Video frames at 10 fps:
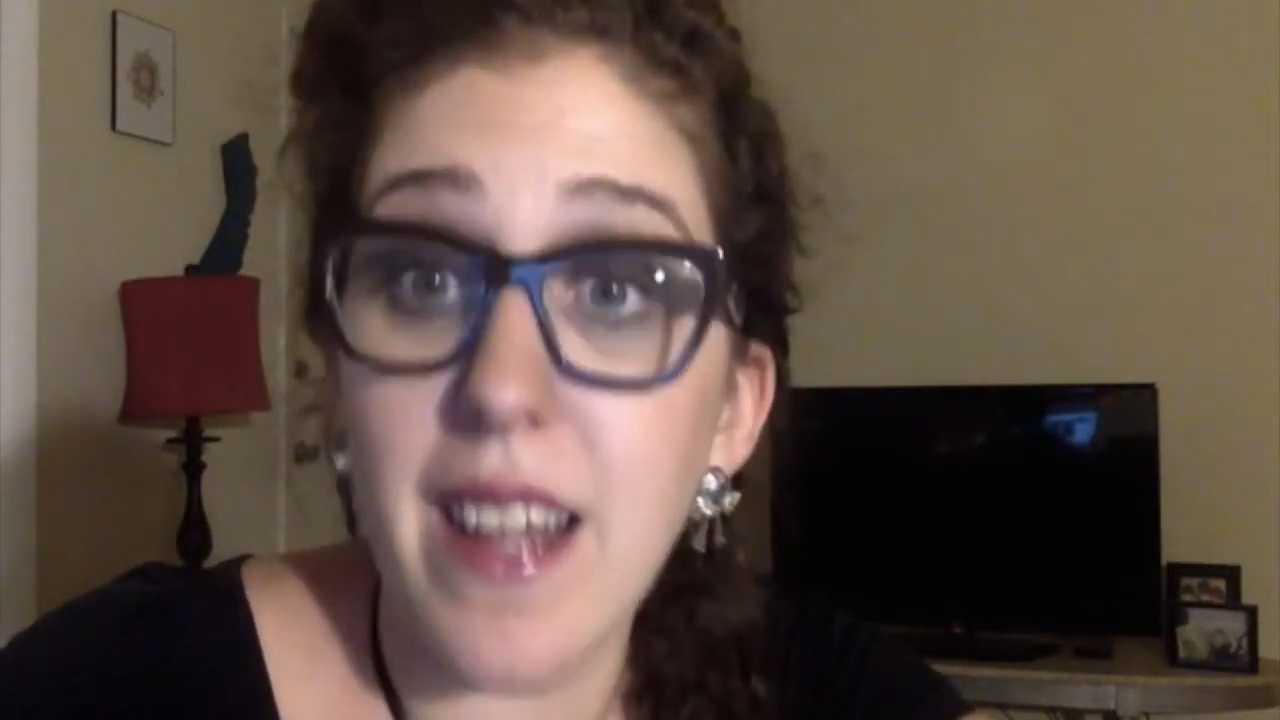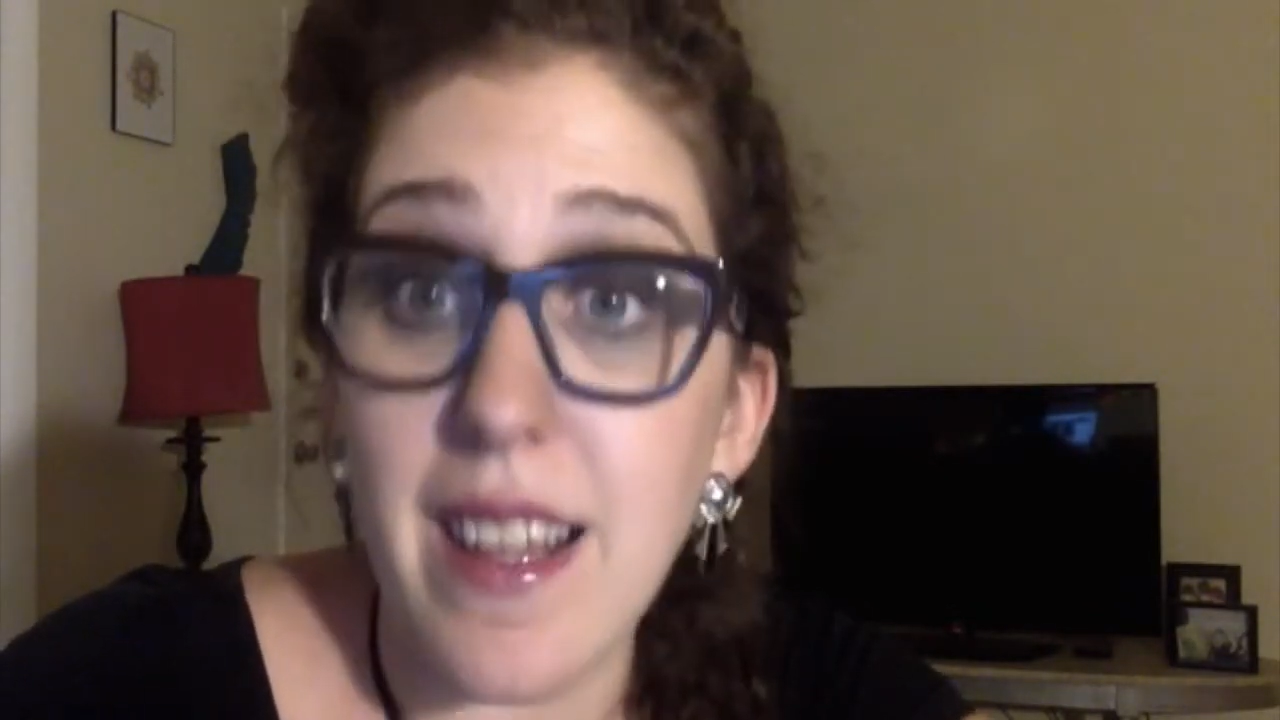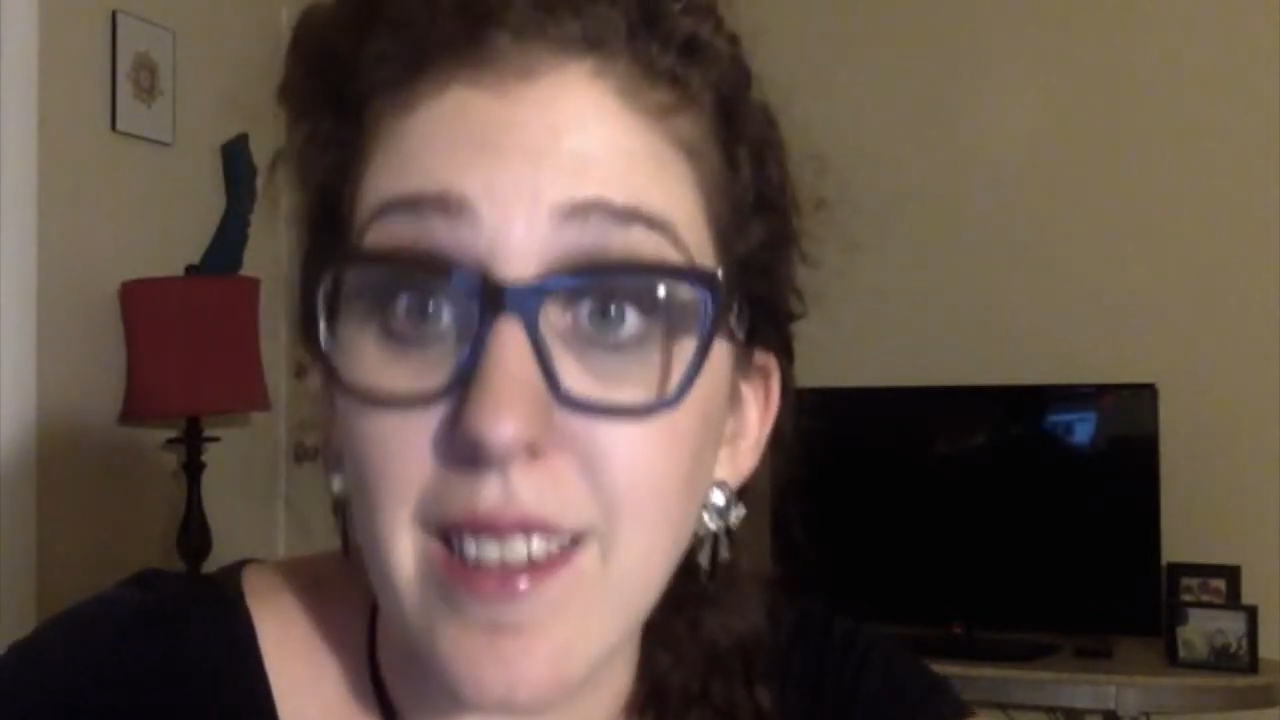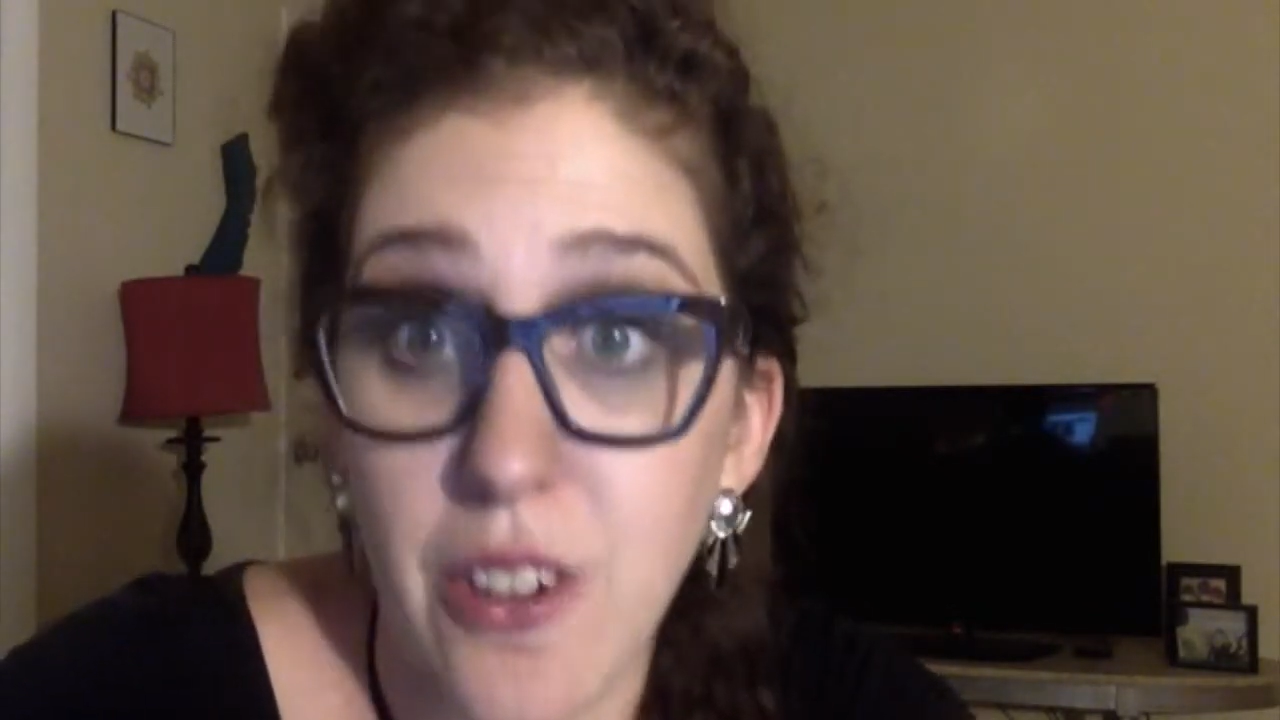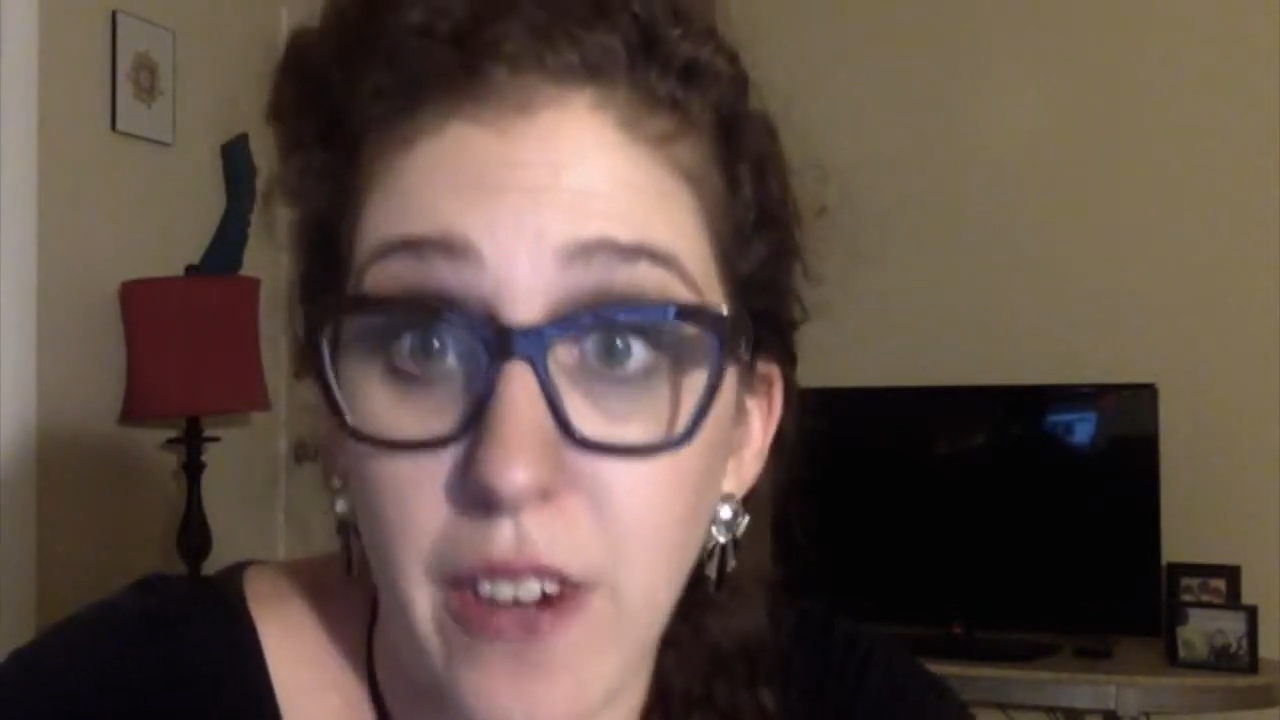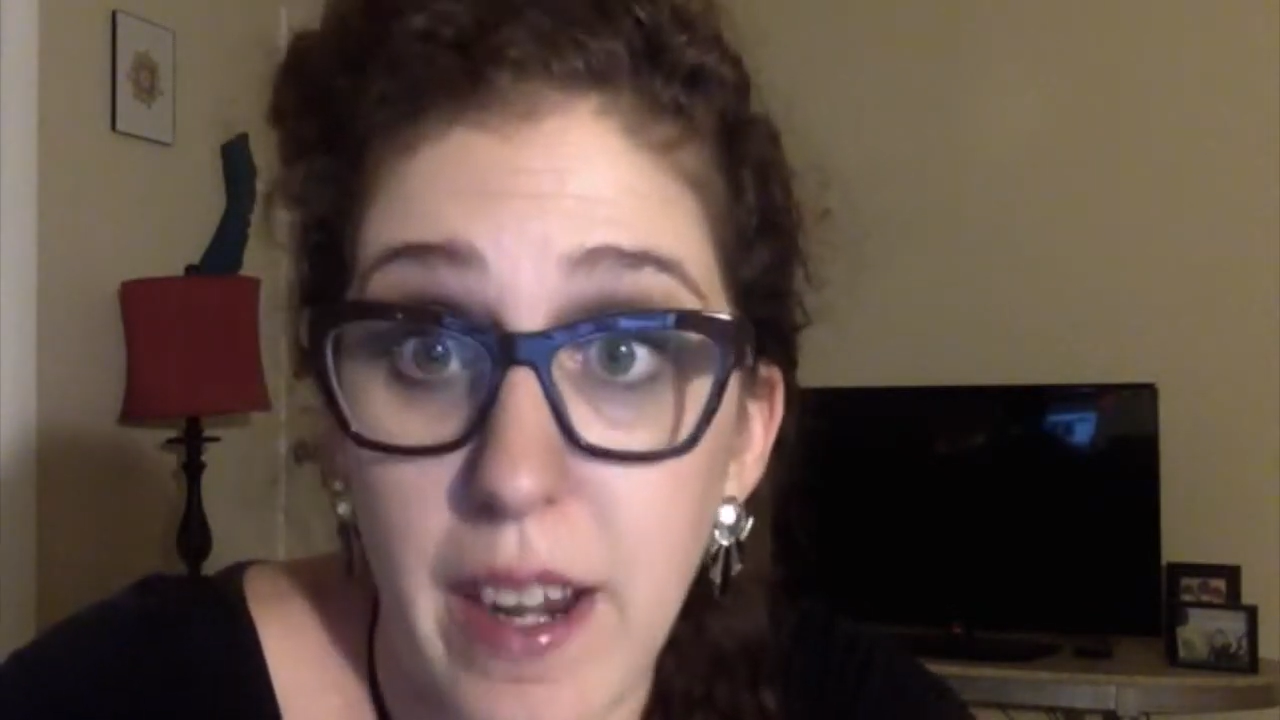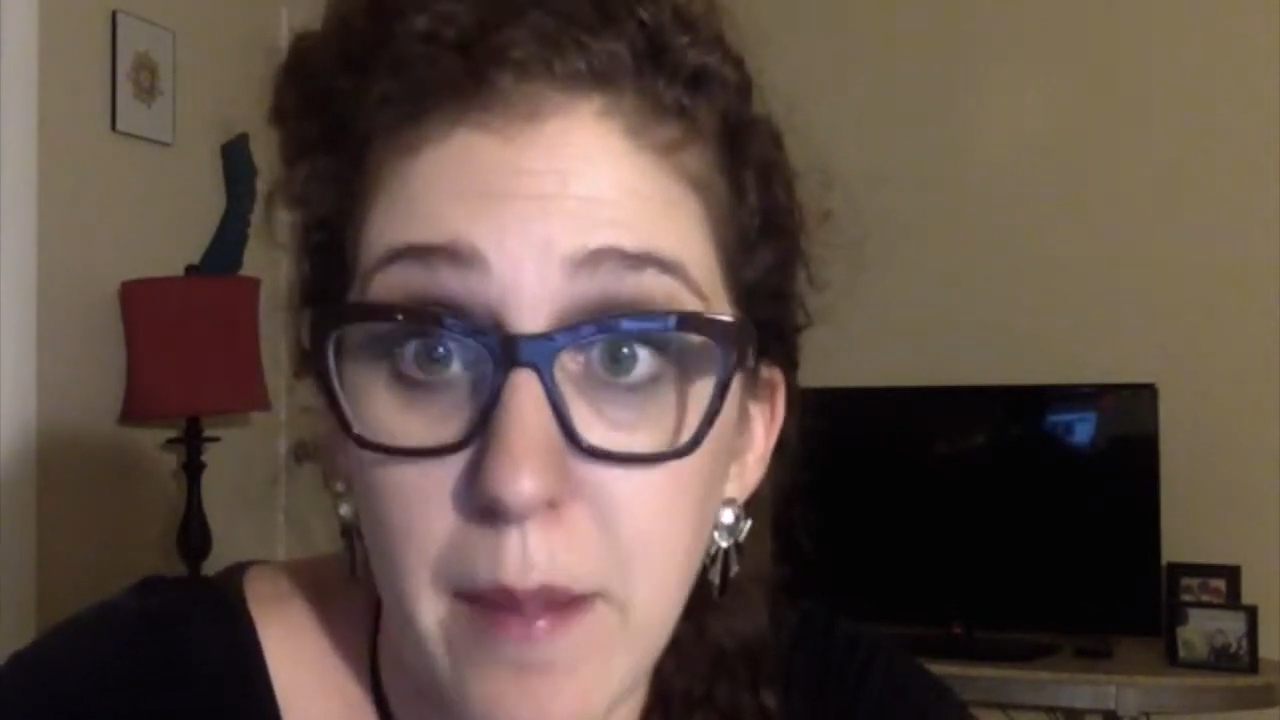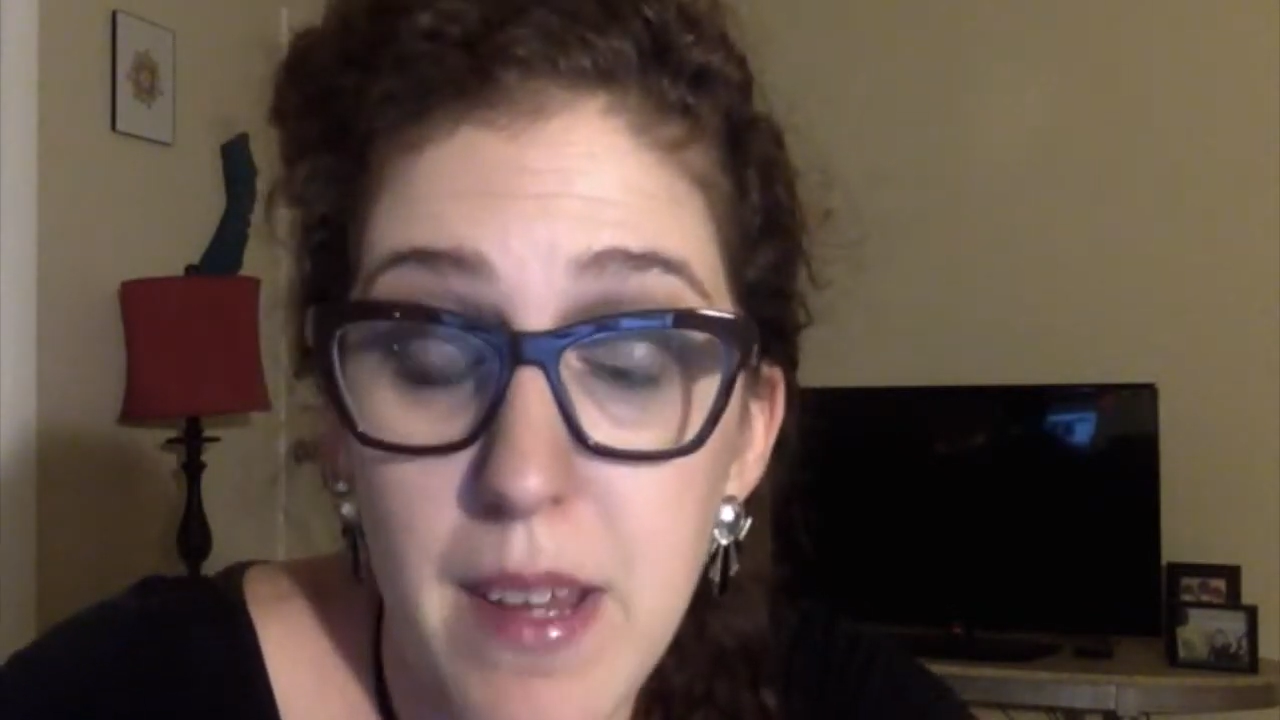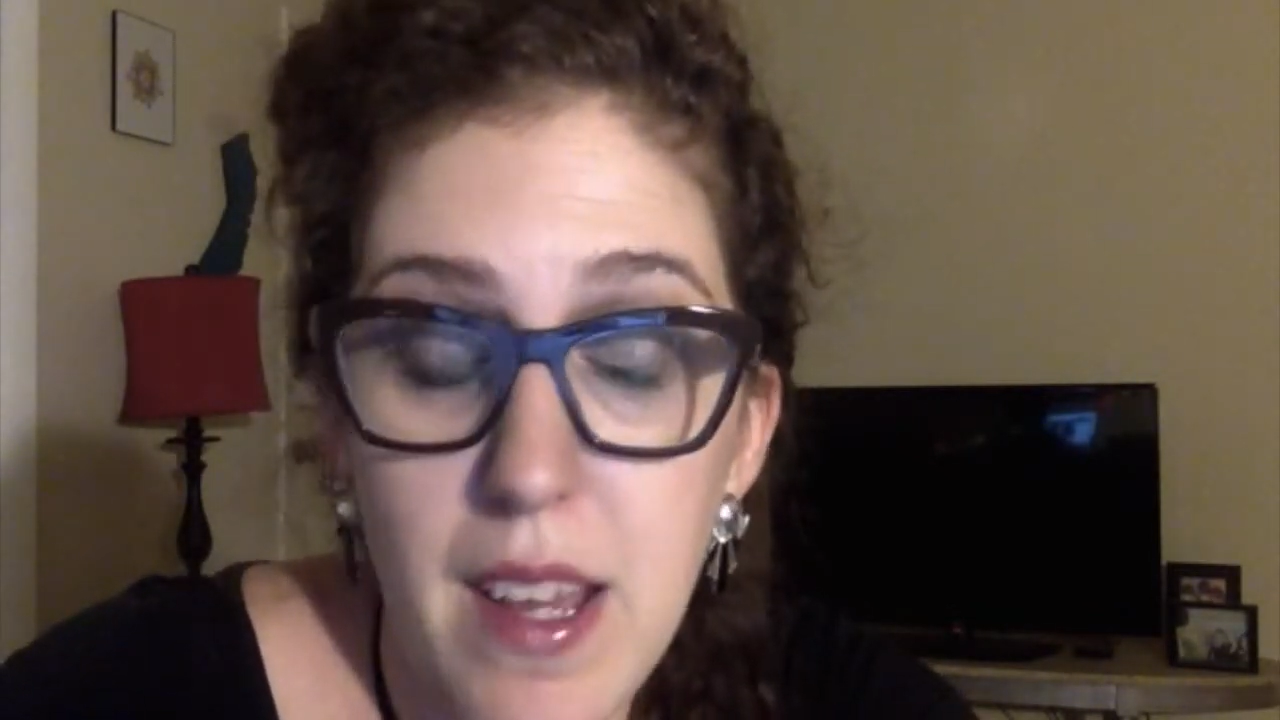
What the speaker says: Instagram,